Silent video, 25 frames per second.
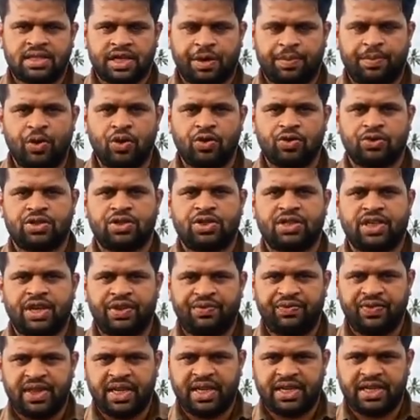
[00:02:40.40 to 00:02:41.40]
Suppose
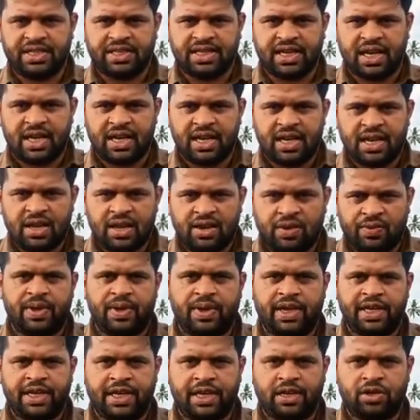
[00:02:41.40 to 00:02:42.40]
if there is a
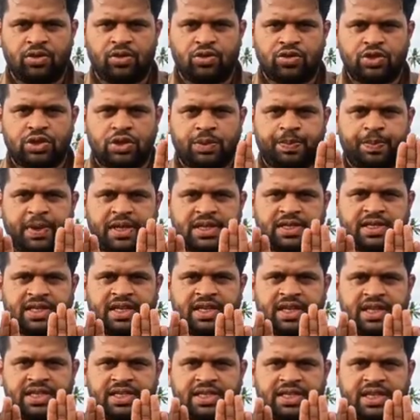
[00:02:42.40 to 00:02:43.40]
very close
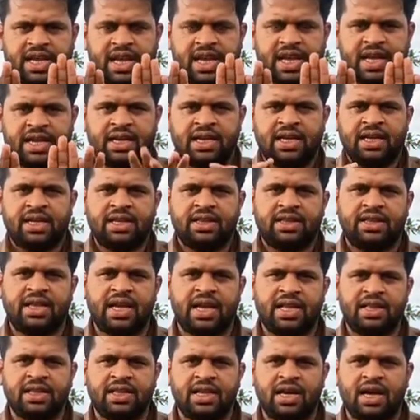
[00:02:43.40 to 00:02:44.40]
spacing is there,
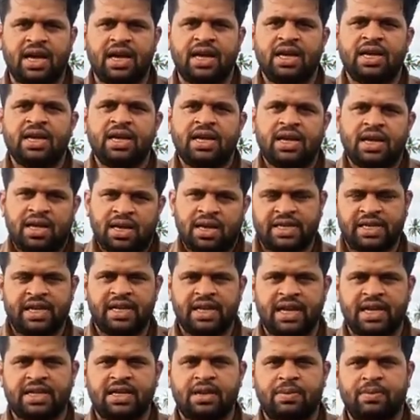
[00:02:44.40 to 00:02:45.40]
then the
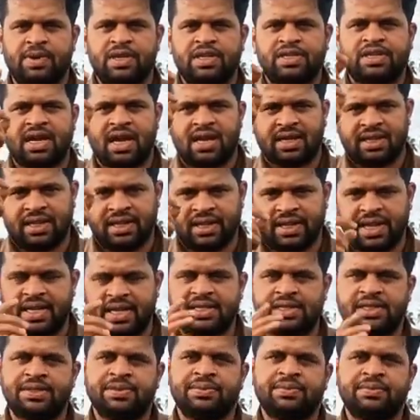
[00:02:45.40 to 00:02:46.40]
tiller numbers are
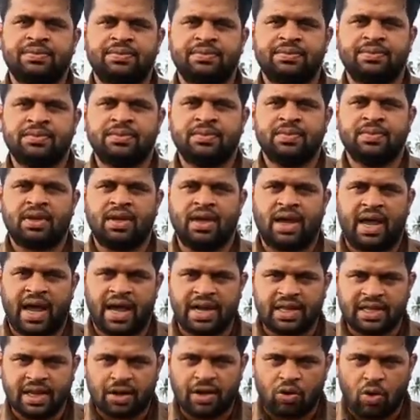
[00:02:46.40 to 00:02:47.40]
less,
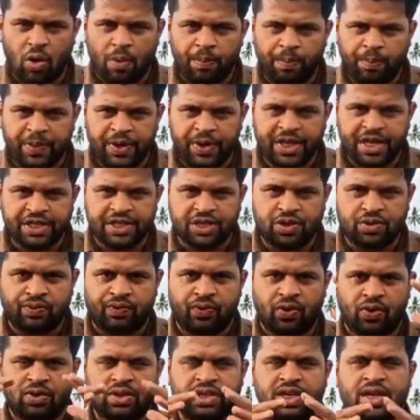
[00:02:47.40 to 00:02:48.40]
and the competition
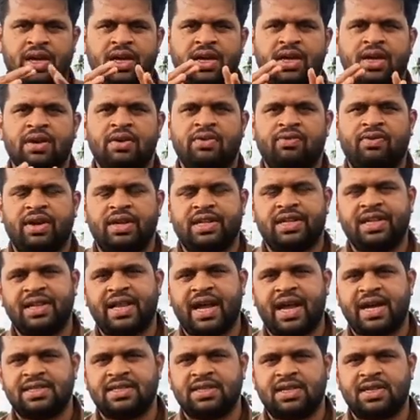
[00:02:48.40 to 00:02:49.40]
for the
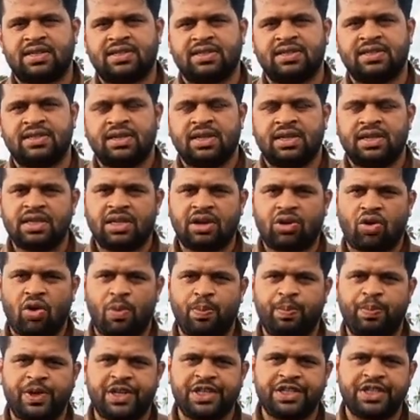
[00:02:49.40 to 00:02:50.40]
fertilizers, the
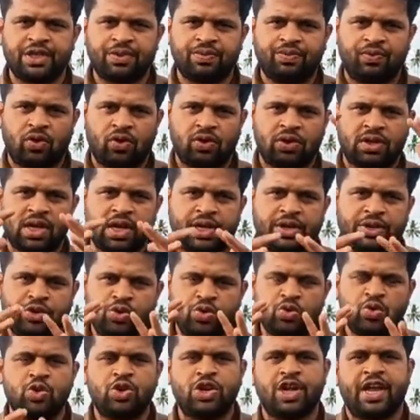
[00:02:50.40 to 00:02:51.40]
competition for the
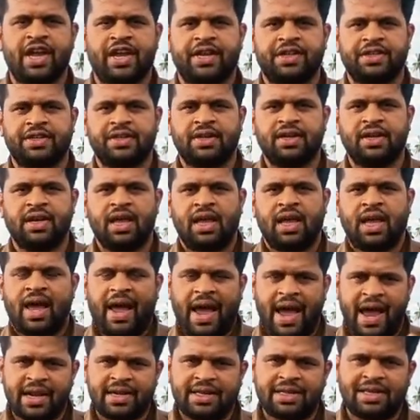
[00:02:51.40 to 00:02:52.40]
nutrient,
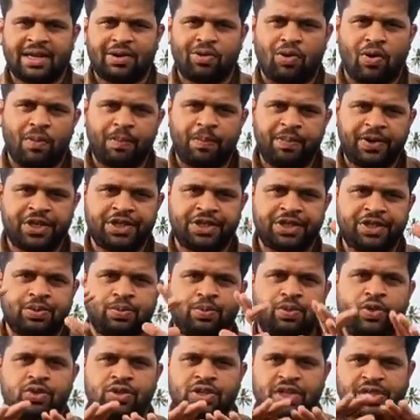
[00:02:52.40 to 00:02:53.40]
and the
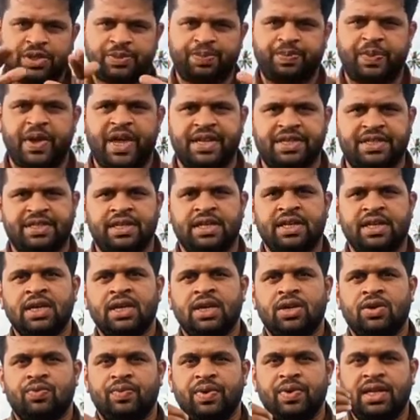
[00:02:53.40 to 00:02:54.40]
competition for the space
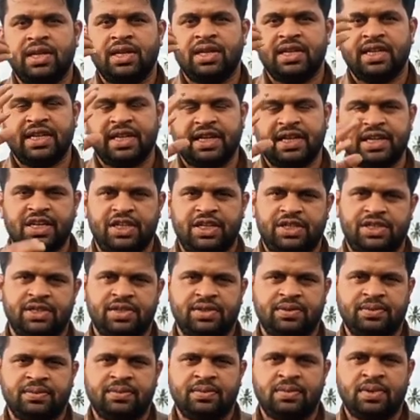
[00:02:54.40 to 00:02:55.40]
will
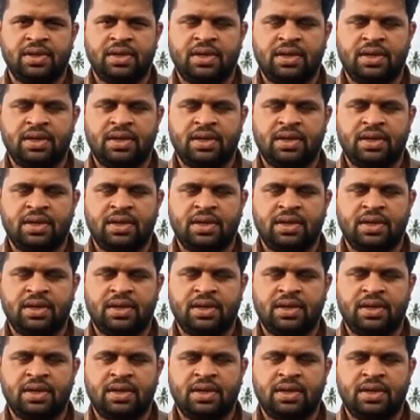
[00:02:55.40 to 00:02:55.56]
increase.